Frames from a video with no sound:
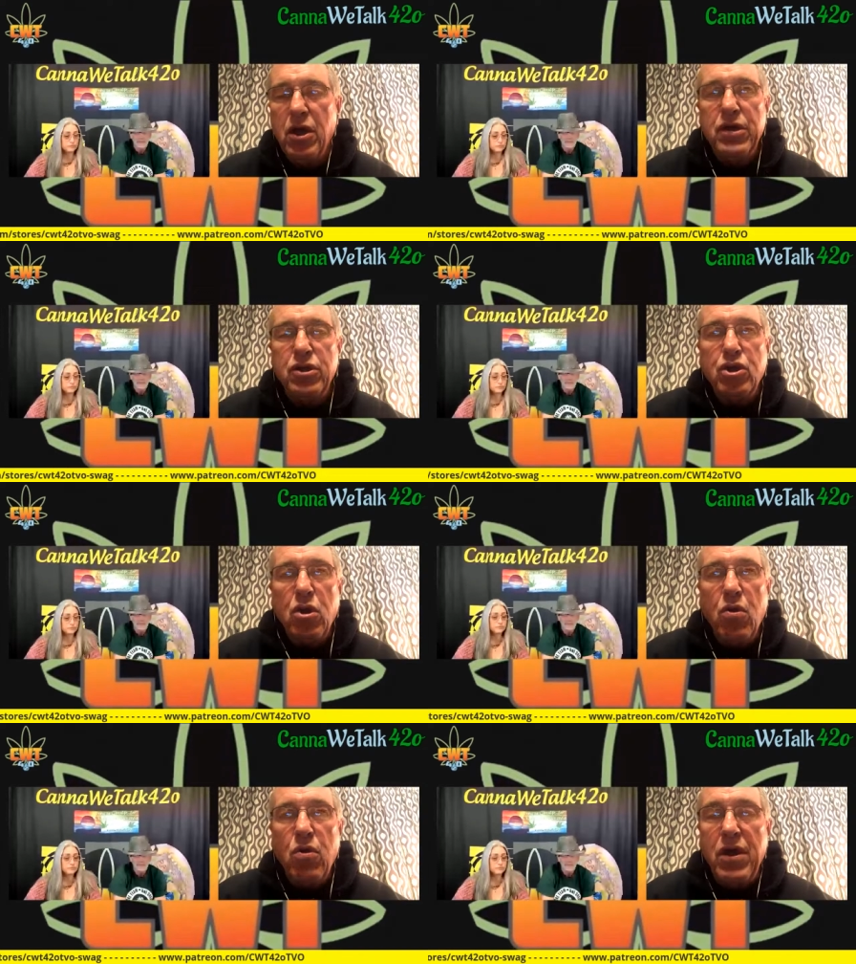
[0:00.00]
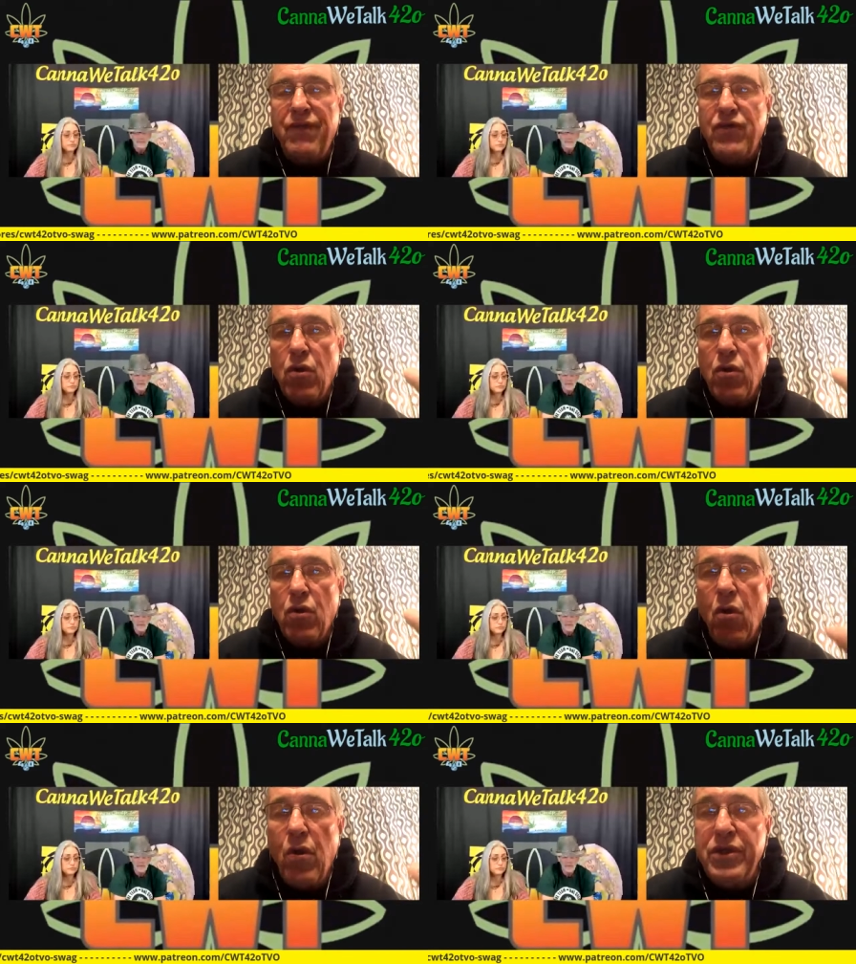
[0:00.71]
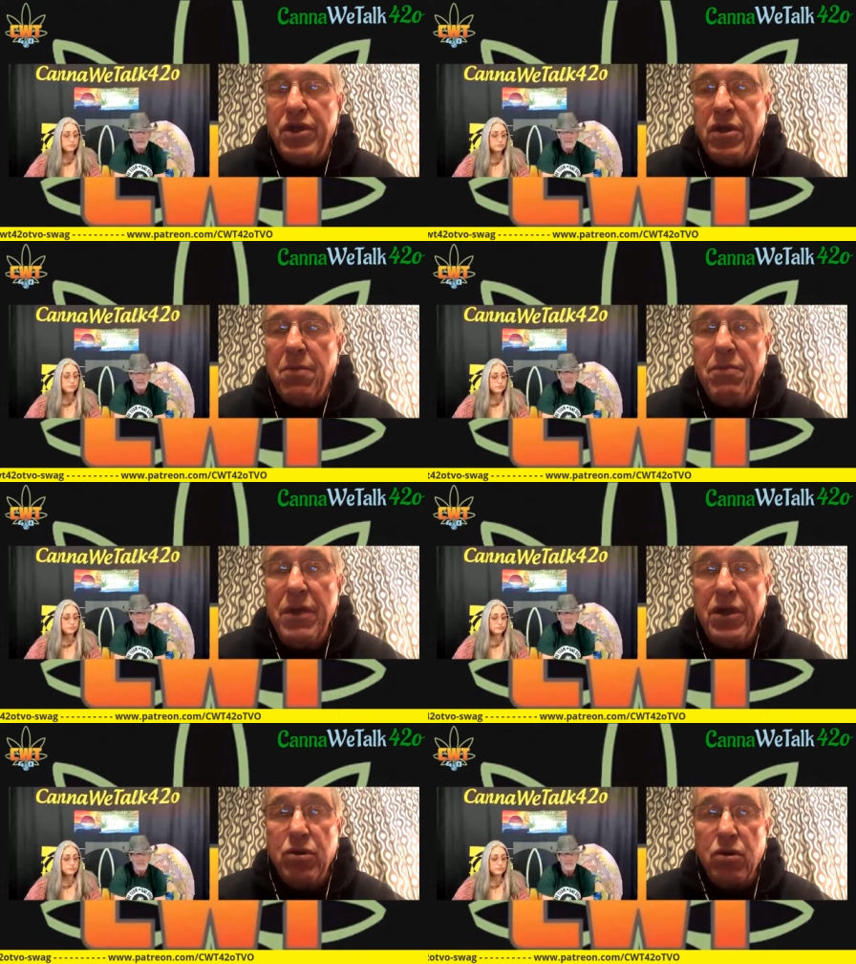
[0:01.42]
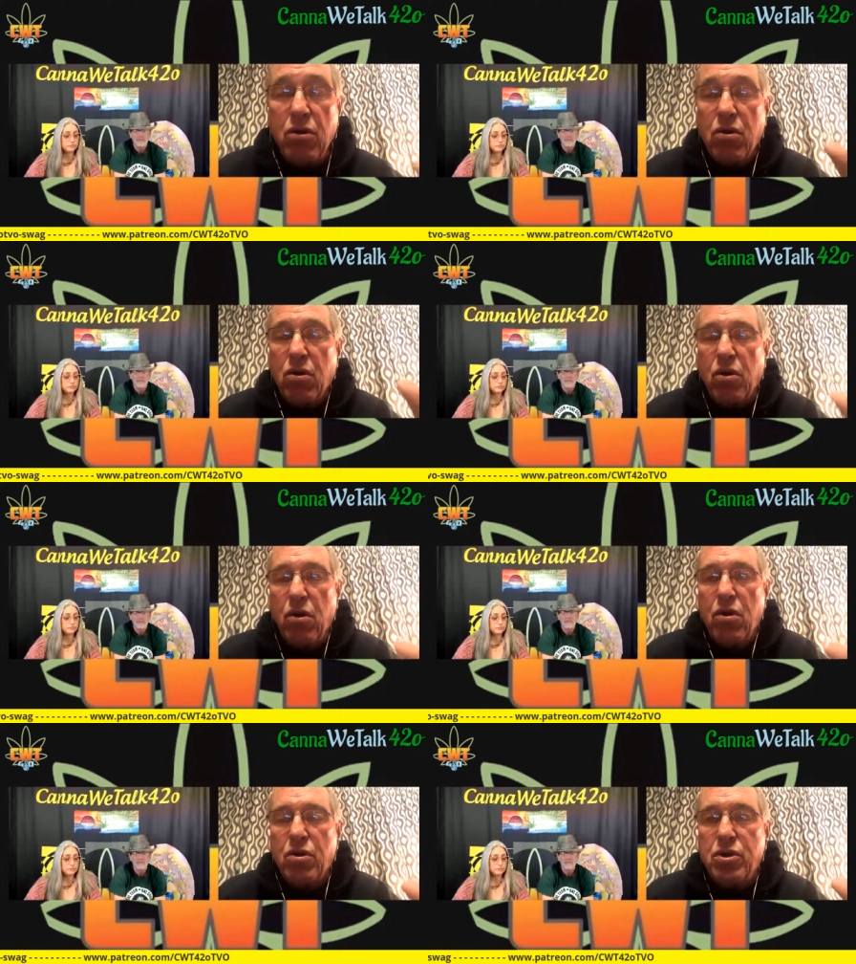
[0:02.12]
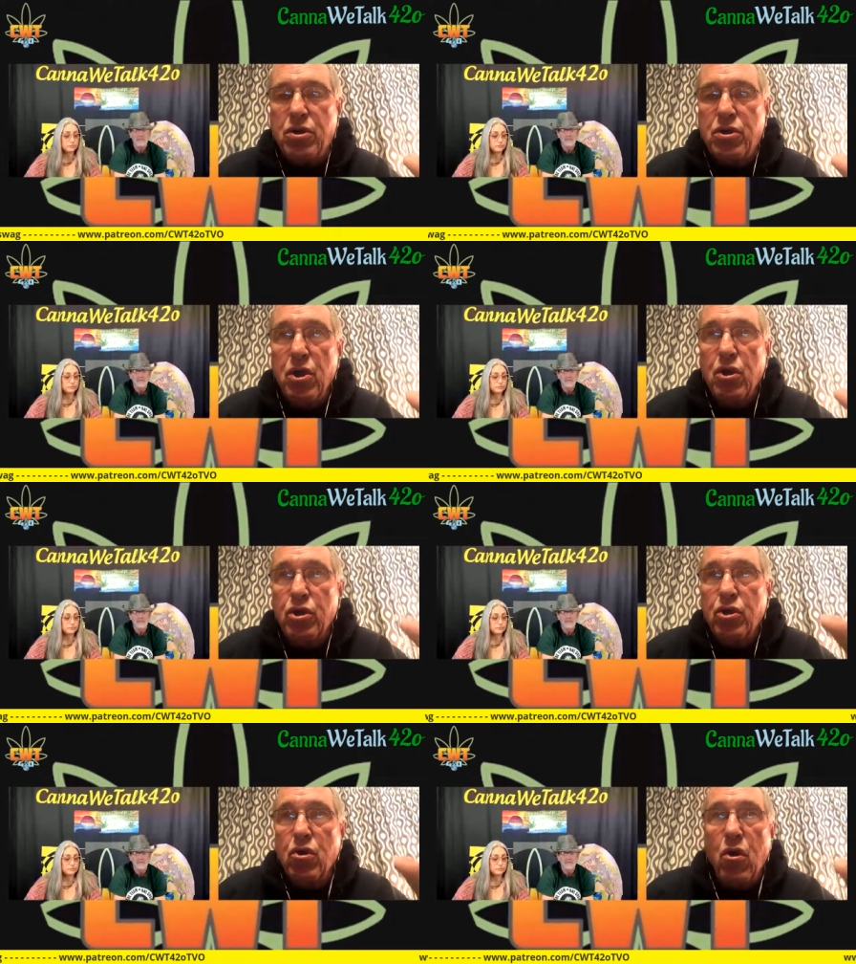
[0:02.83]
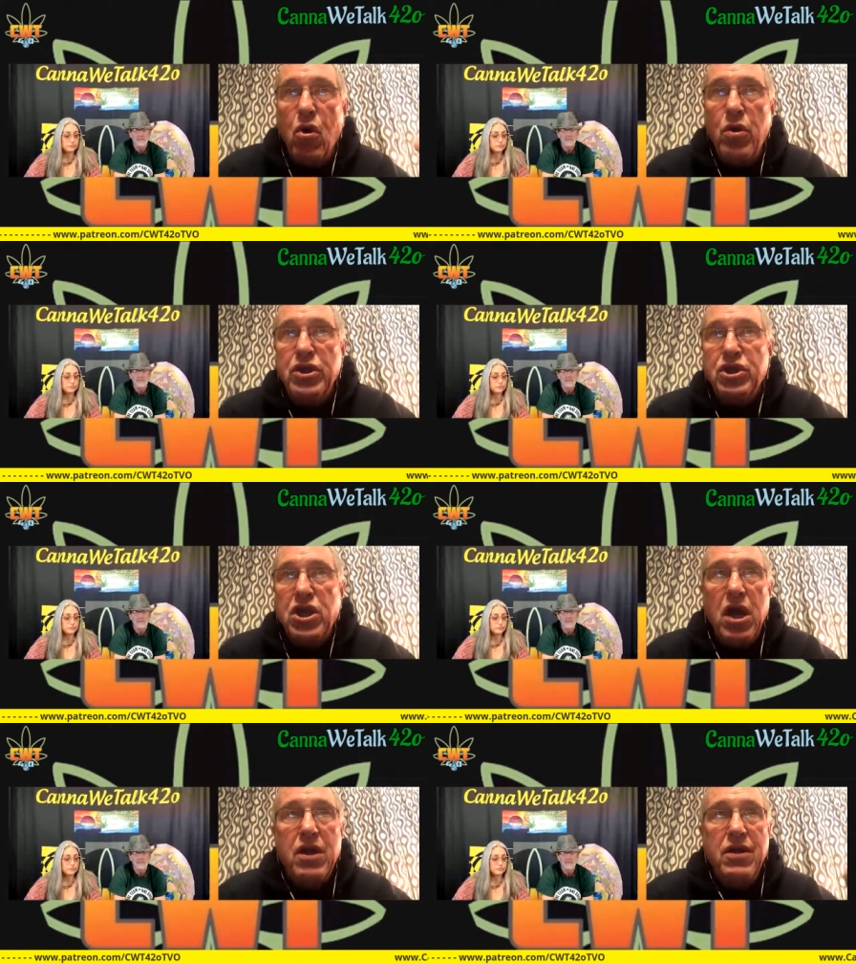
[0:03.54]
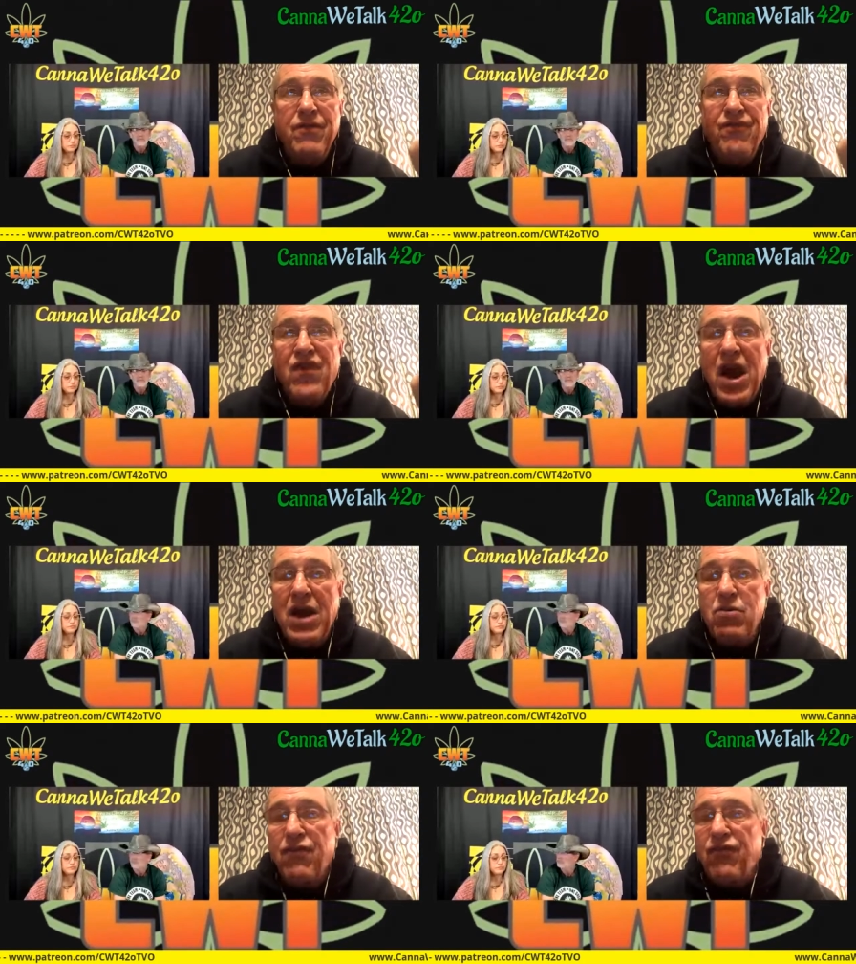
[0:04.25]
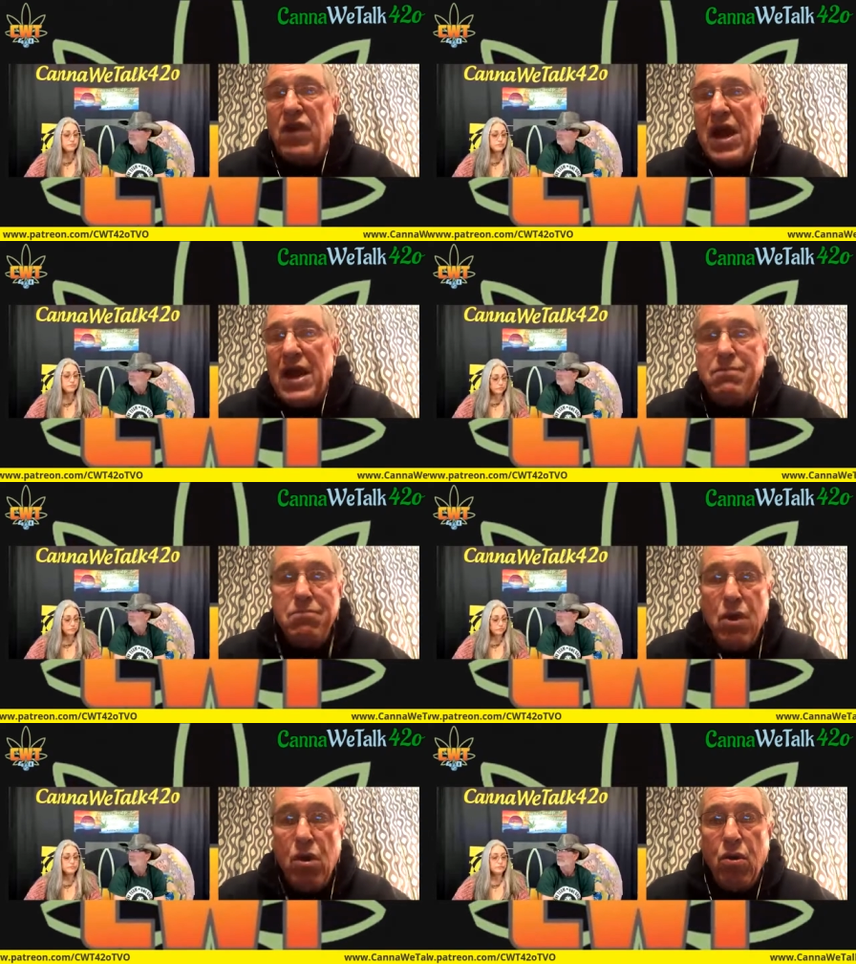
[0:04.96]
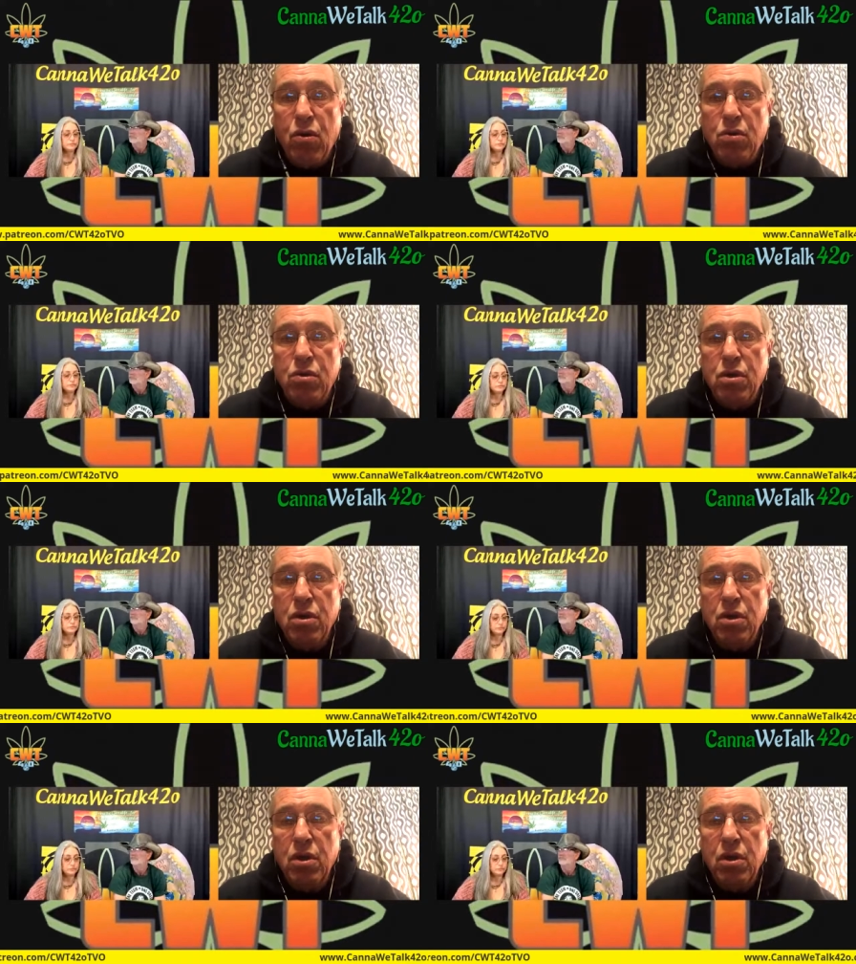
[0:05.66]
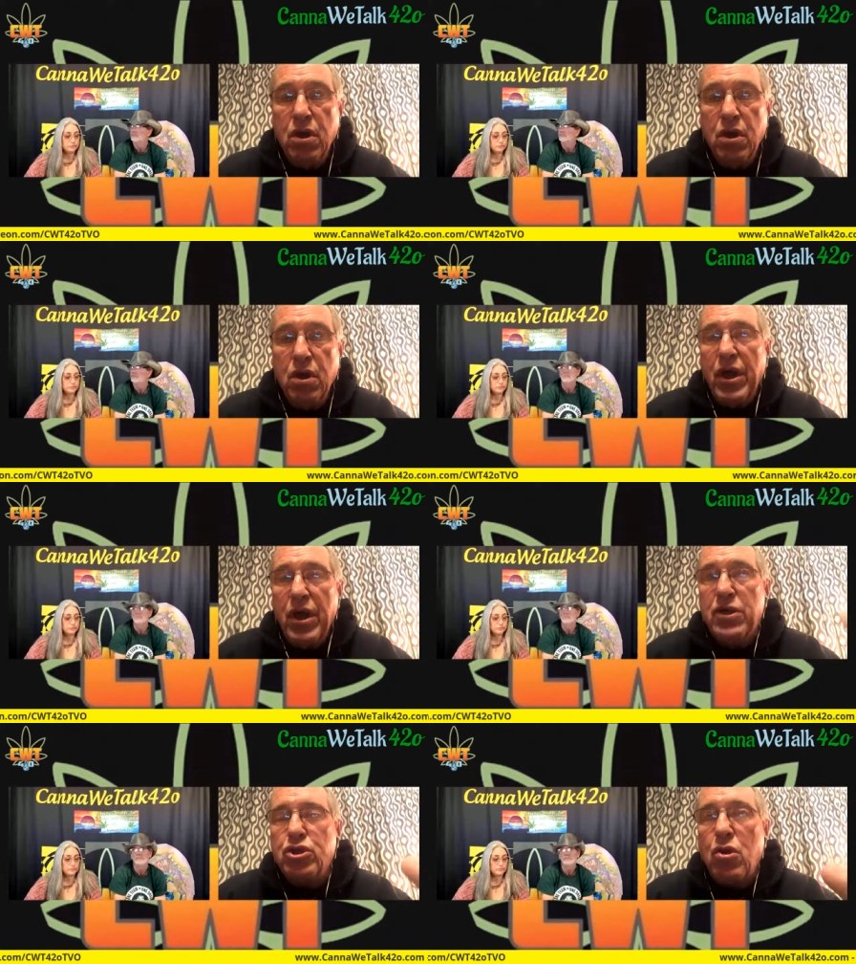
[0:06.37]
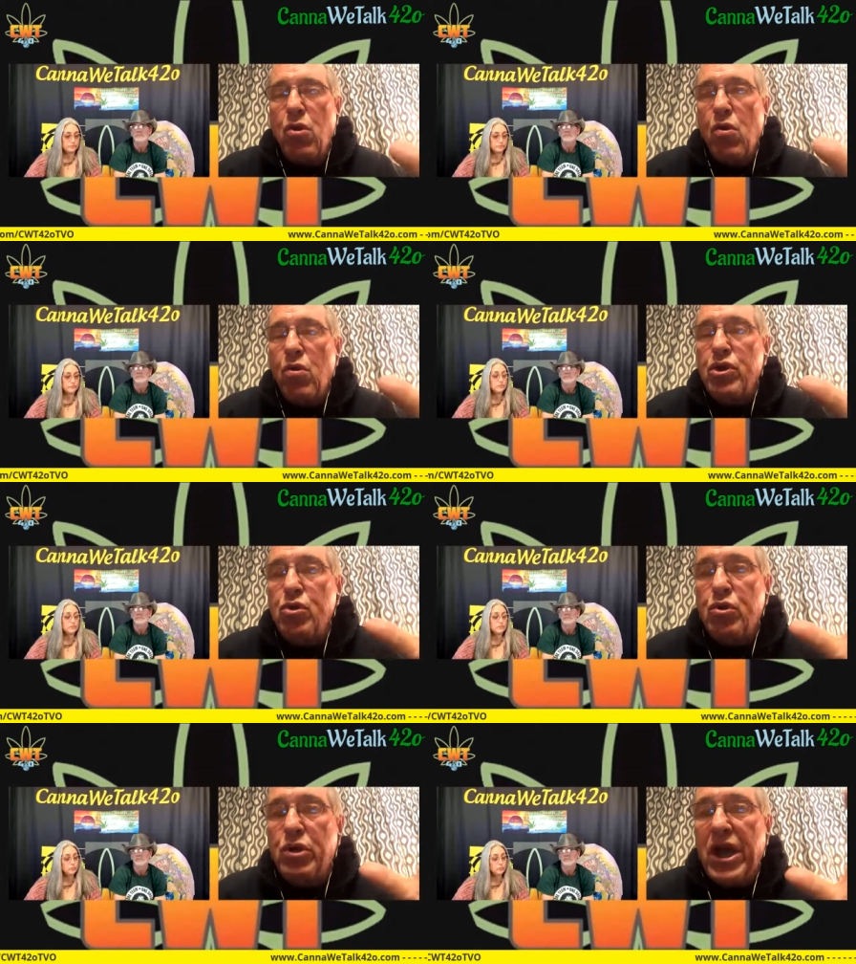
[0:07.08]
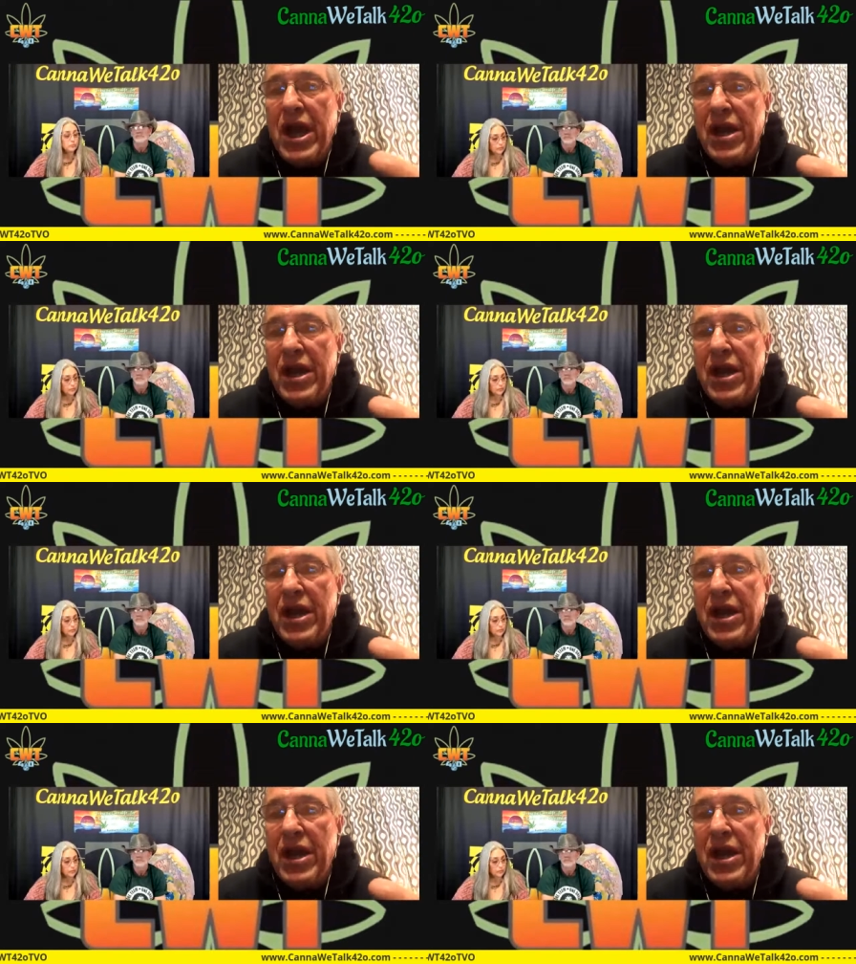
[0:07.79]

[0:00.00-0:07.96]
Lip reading: And so if you're always in amygdalar alert, you're always kind of in fight or flight mode. And so you can't